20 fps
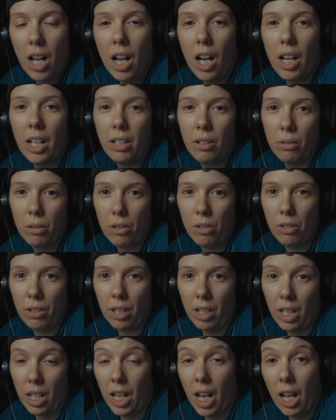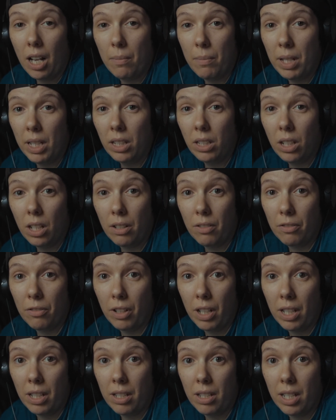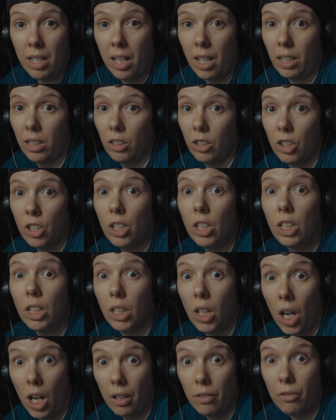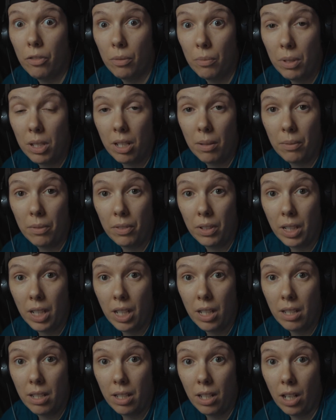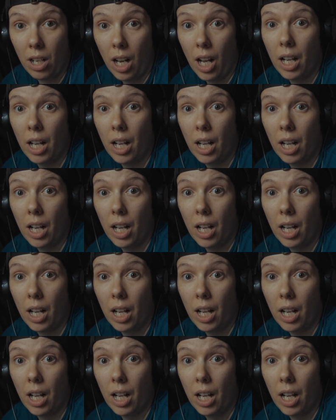I know what you're thinking. I made a lot of friends and I learned a lot from some of the kids there.